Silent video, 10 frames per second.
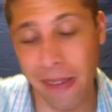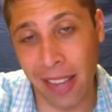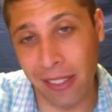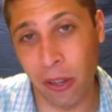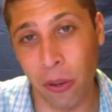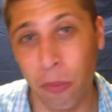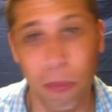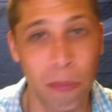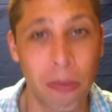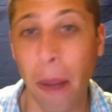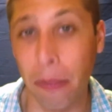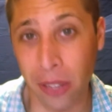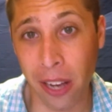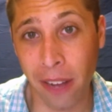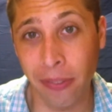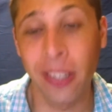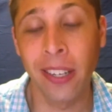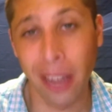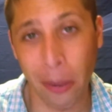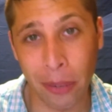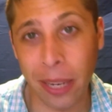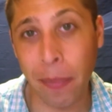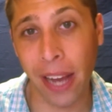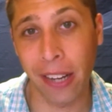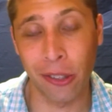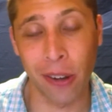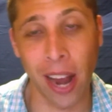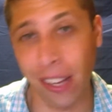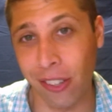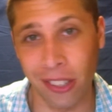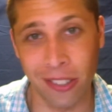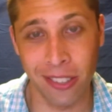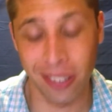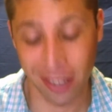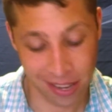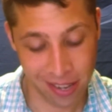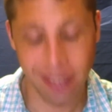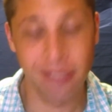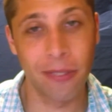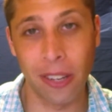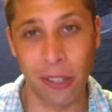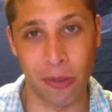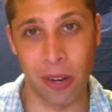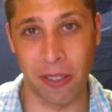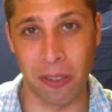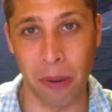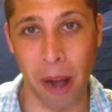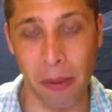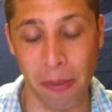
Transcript: And so problem solves, and we can get back on track and just finish the rest of the problem.